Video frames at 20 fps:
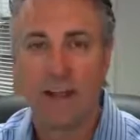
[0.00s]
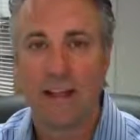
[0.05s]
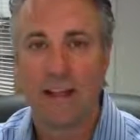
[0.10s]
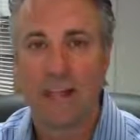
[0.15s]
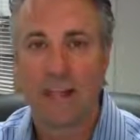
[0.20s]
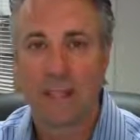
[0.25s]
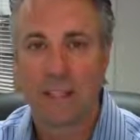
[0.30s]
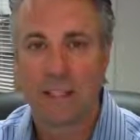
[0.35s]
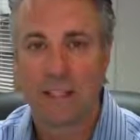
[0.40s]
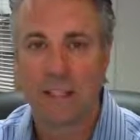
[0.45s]

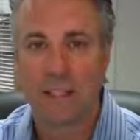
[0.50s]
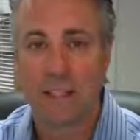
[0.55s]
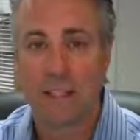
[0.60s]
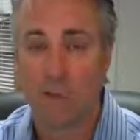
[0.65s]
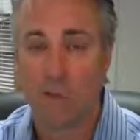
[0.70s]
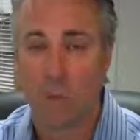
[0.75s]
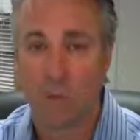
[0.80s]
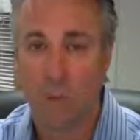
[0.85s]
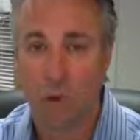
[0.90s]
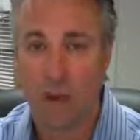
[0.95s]
This is
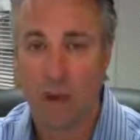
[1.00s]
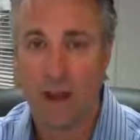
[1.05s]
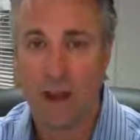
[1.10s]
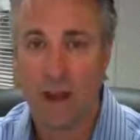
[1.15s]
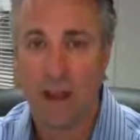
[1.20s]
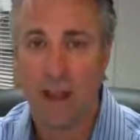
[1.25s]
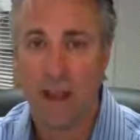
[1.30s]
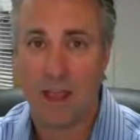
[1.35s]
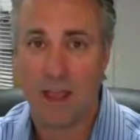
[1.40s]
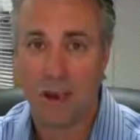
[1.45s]
the one
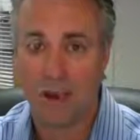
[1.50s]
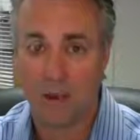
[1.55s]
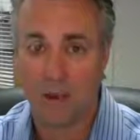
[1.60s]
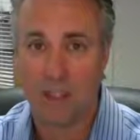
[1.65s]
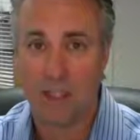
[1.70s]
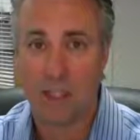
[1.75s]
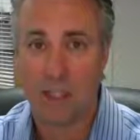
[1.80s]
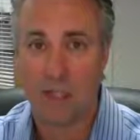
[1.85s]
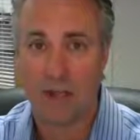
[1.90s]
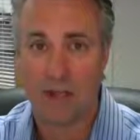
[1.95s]
and only
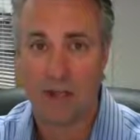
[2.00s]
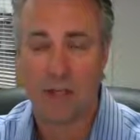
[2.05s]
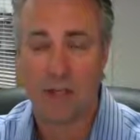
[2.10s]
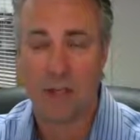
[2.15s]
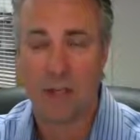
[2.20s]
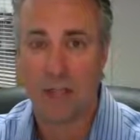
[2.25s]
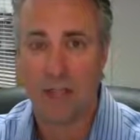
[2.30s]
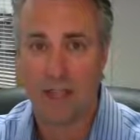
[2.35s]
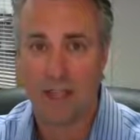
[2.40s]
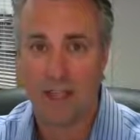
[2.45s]
shot you're
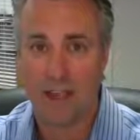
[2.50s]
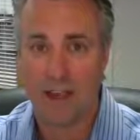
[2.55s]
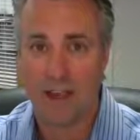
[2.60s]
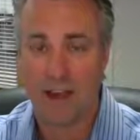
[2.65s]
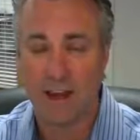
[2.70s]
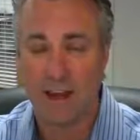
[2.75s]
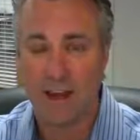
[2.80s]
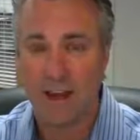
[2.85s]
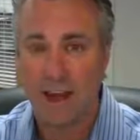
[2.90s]
going to get.